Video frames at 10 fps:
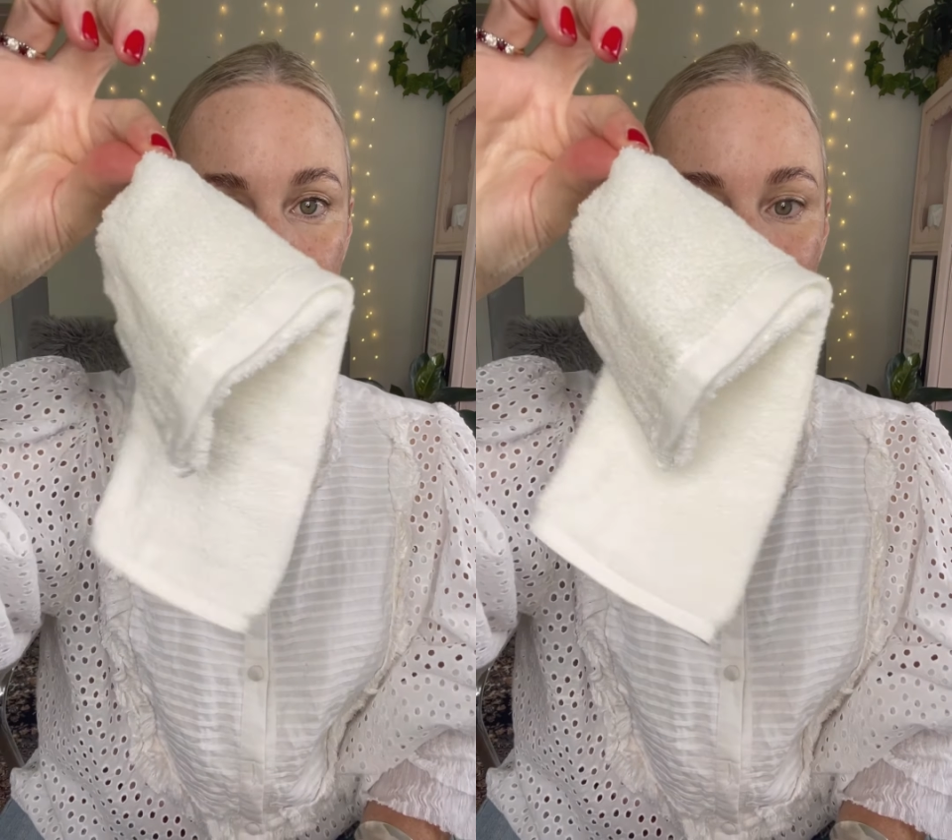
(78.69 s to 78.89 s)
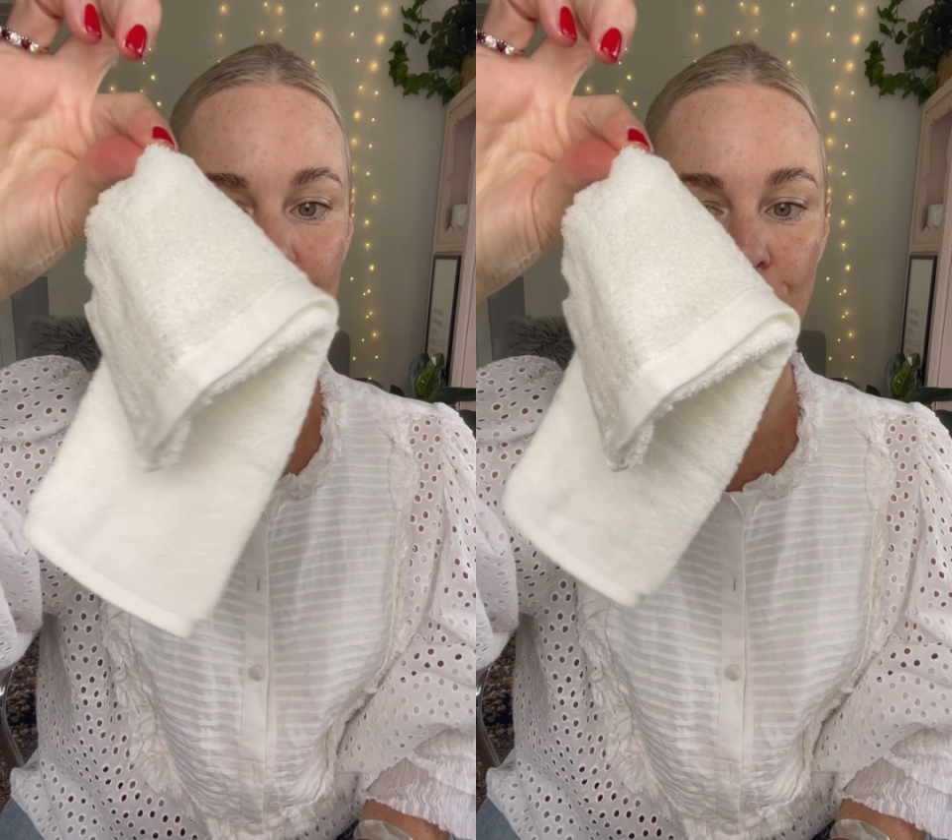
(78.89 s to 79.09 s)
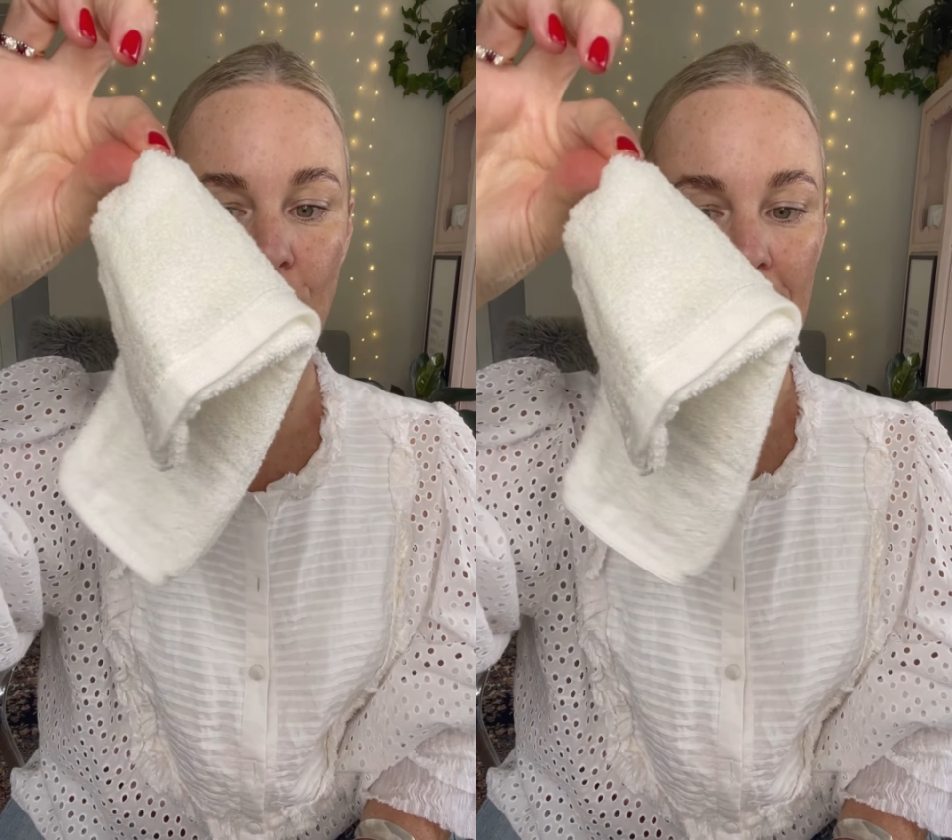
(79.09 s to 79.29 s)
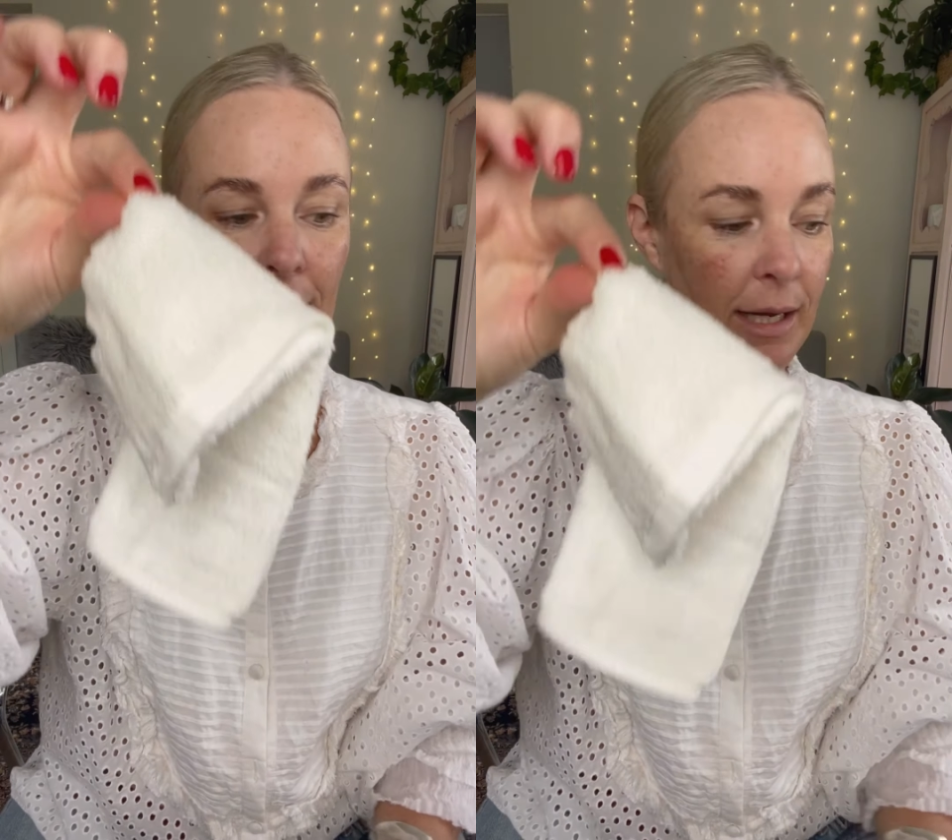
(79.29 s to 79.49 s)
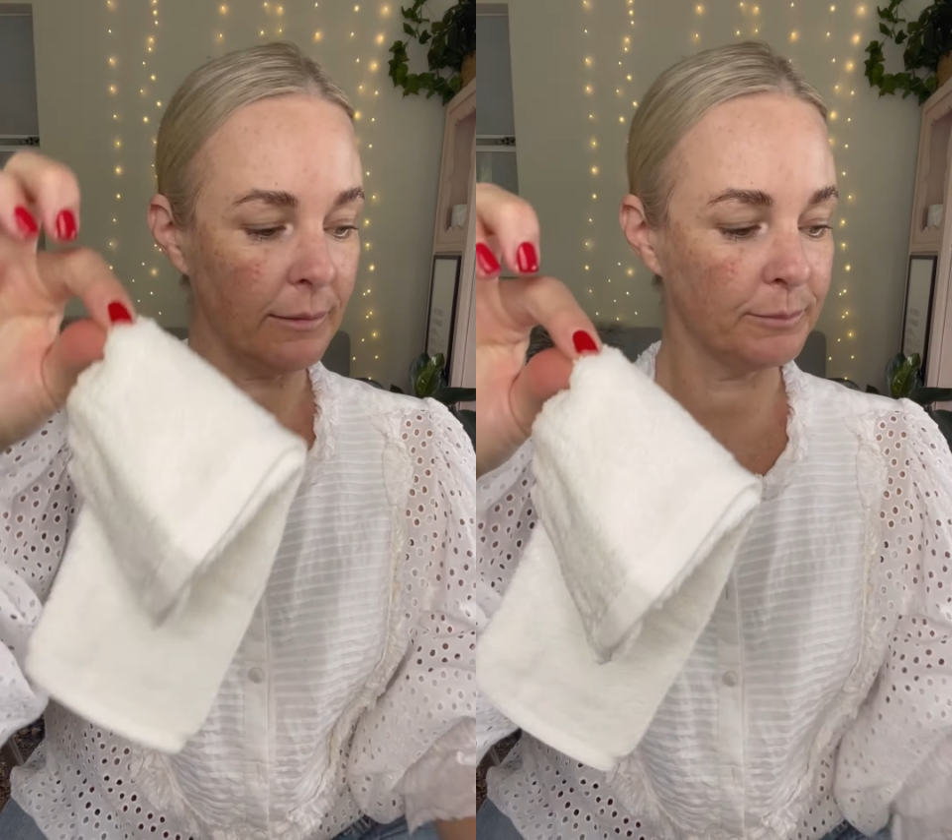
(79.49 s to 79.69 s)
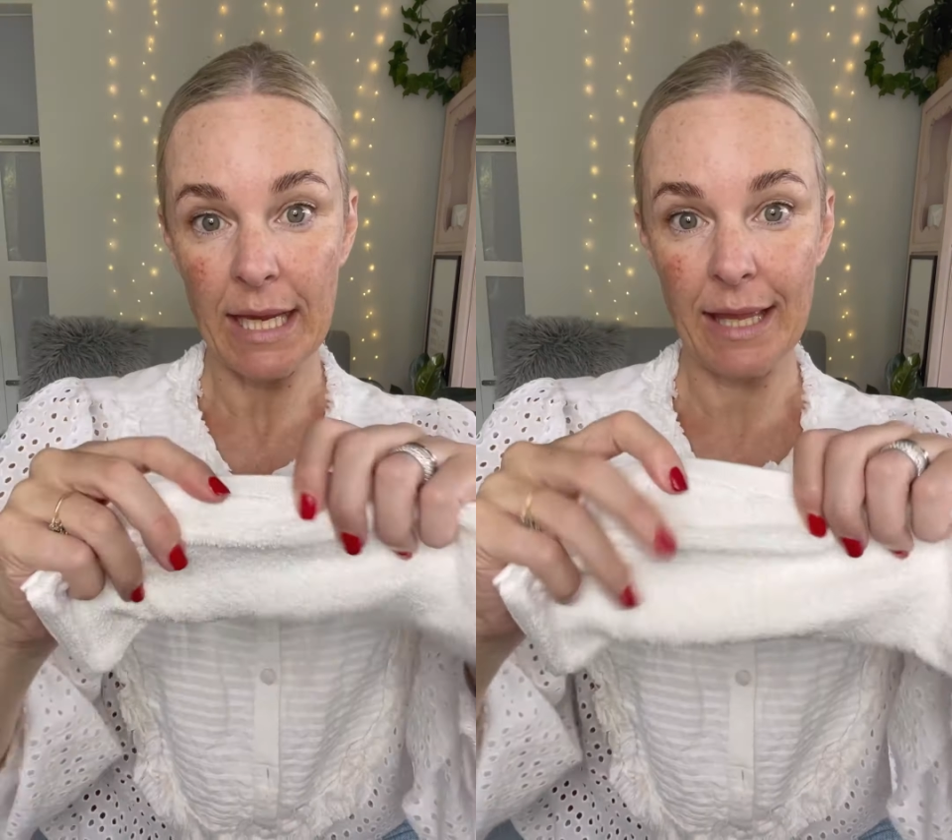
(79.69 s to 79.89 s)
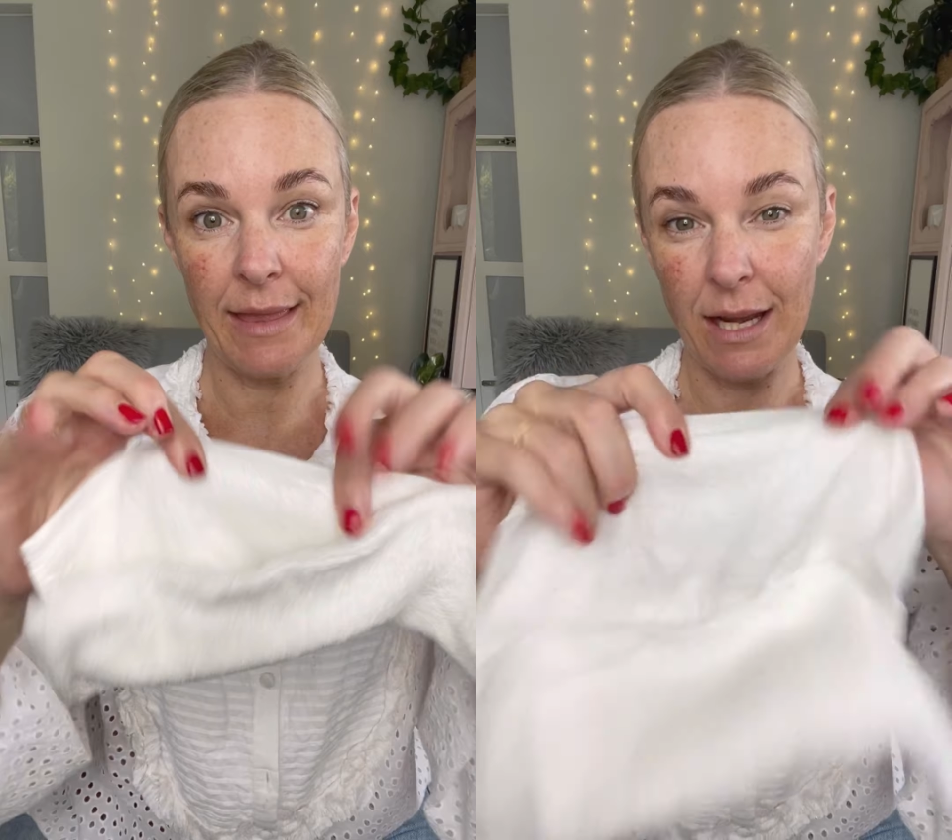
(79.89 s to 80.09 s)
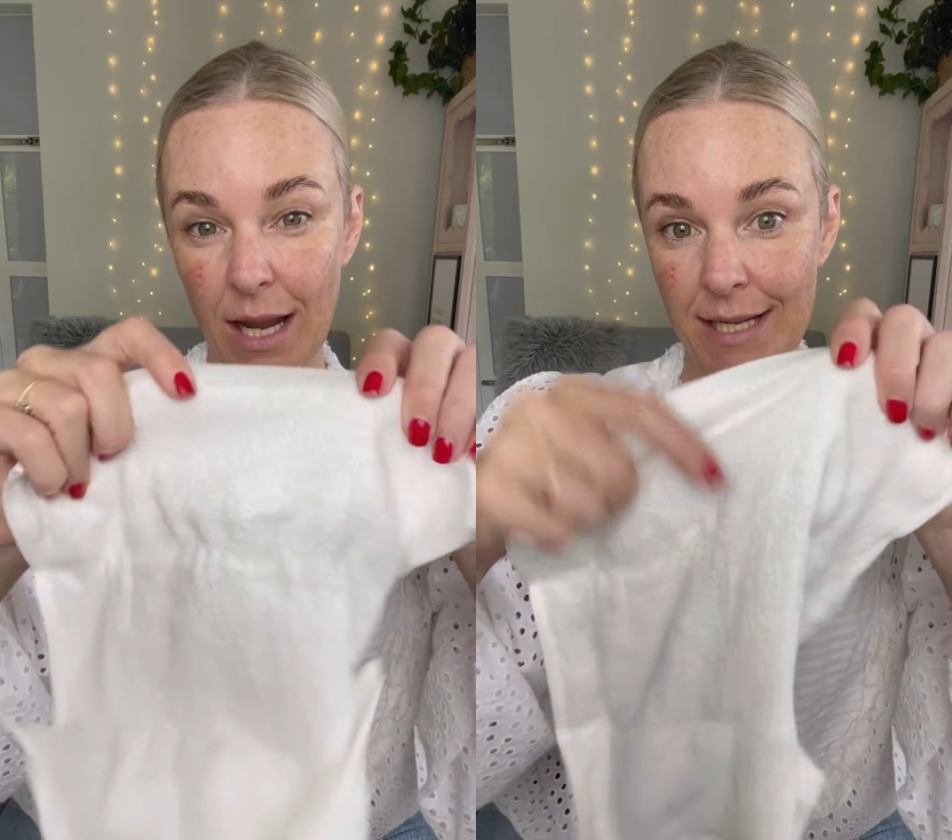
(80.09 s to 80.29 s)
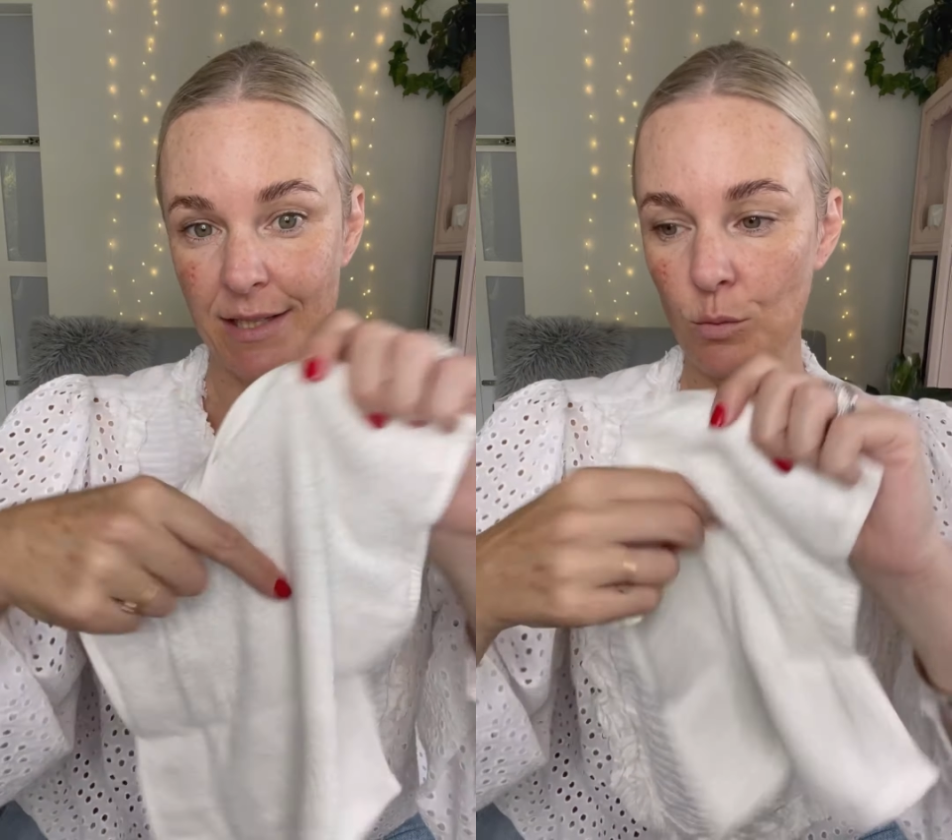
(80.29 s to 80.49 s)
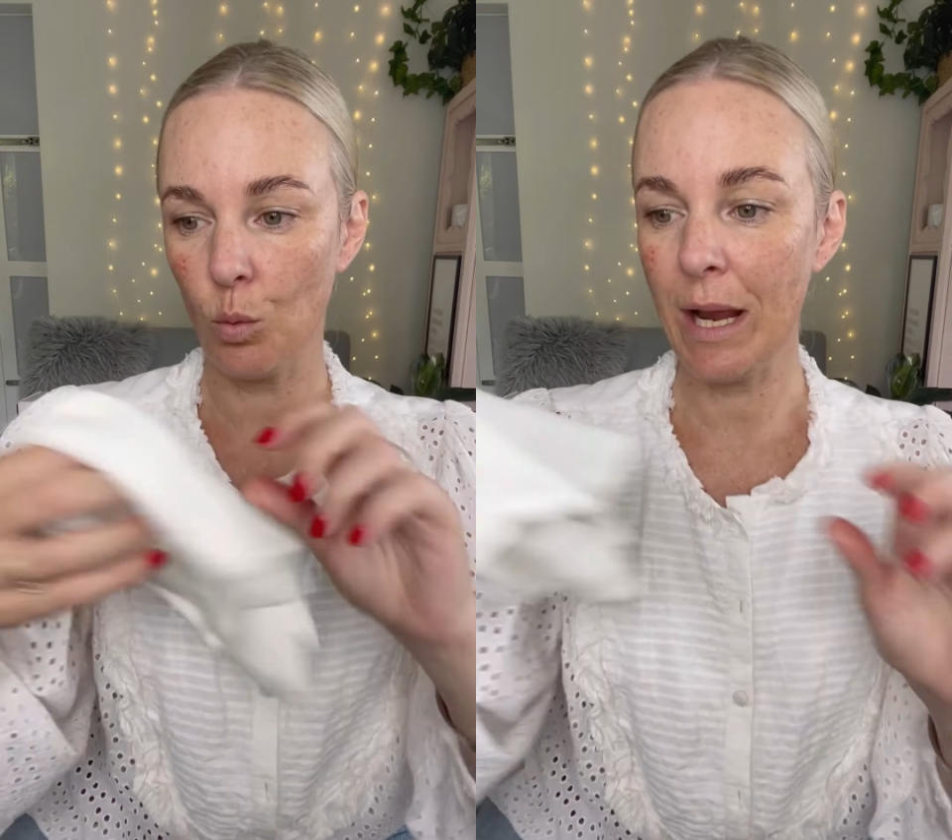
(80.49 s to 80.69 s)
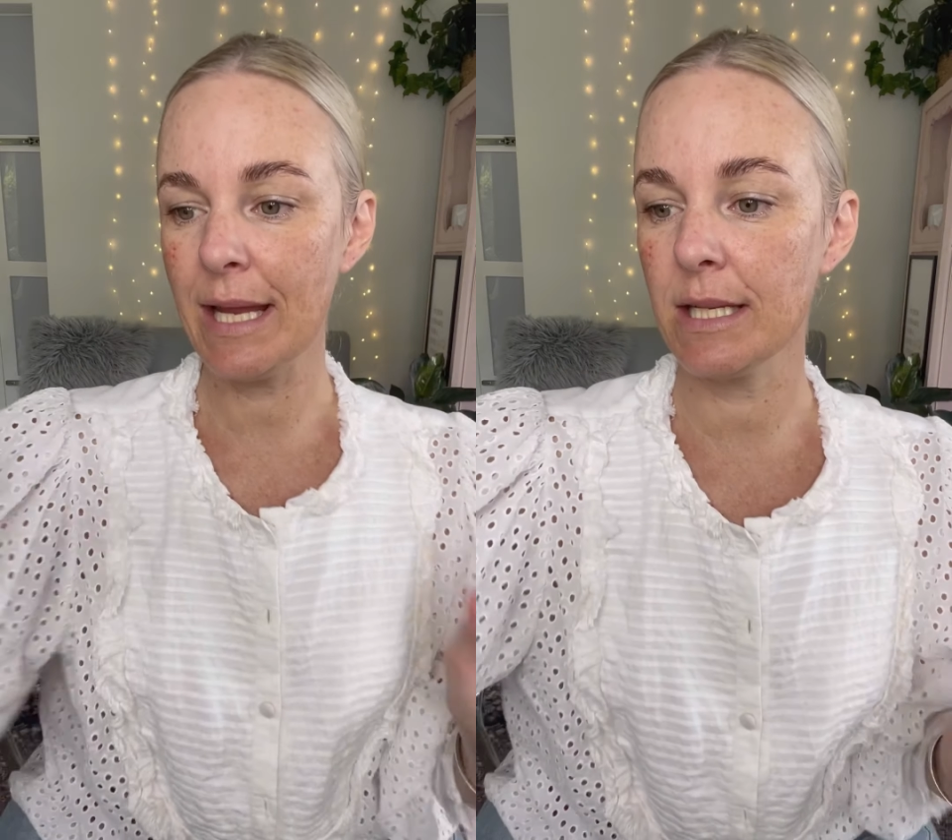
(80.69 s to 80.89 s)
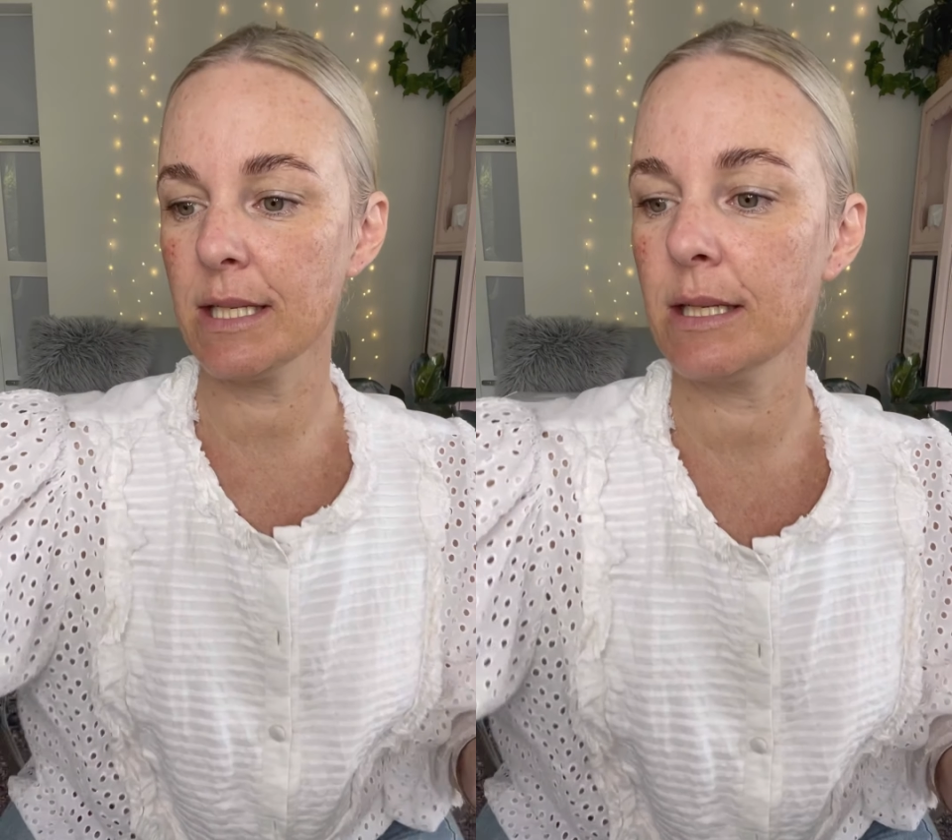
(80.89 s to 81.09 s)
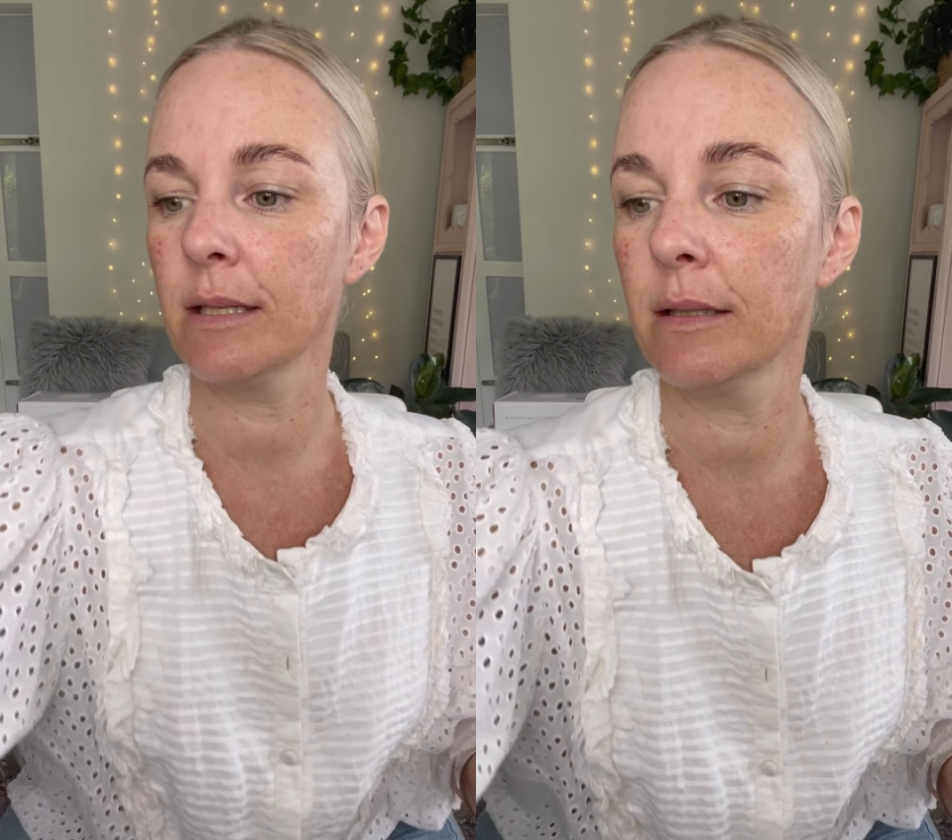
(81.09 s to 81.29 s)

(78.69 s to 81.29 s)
Et voila. Get that nice and wet.